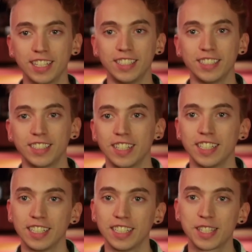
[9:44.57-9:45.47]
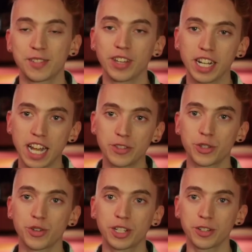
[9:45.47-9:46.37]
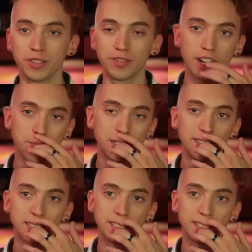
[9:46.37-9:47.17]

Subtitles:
And it's very unstructured environment.